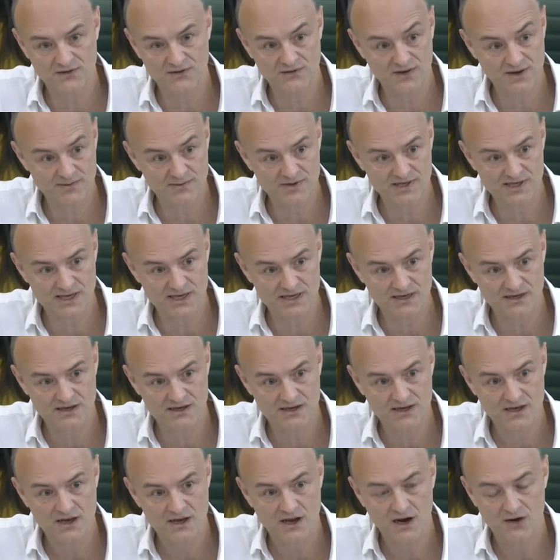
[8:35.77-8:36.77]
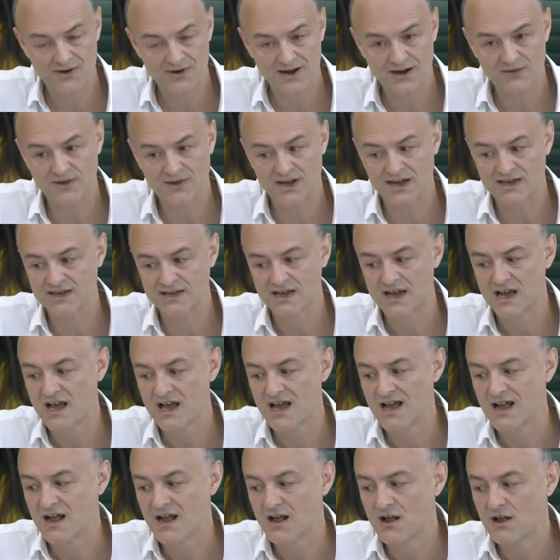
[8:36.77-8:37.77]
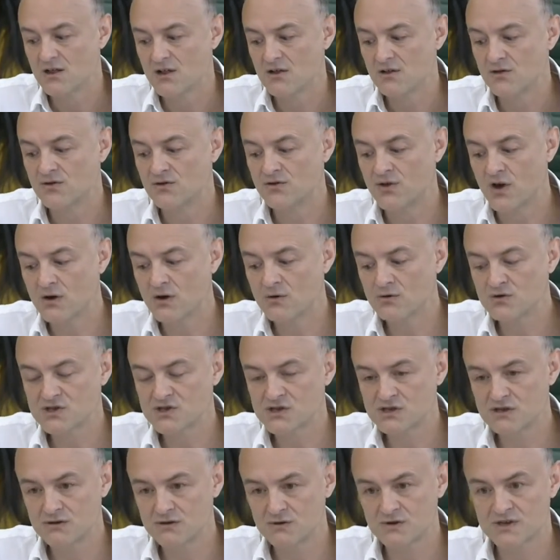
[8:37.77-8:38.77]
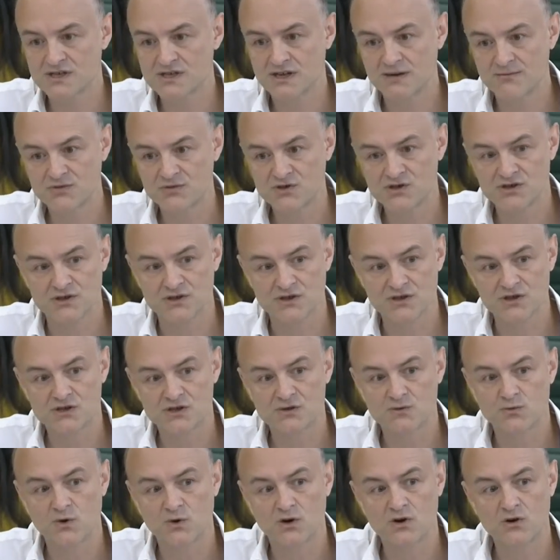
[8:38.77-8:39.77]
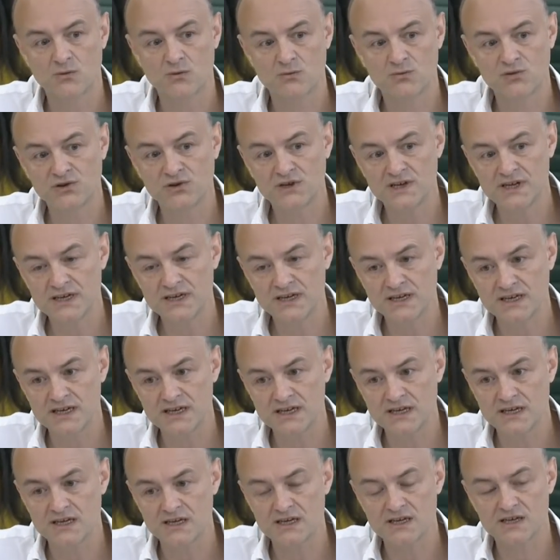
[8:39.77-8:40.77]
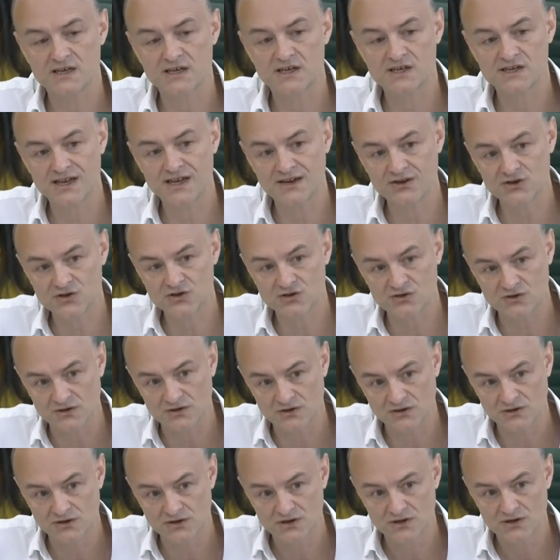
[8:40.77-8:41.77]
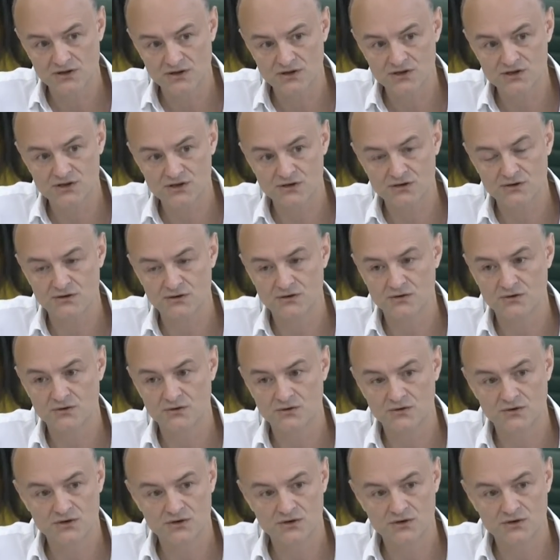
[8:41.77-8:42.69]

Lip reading: liberty around that. Those two assumptions were completely central to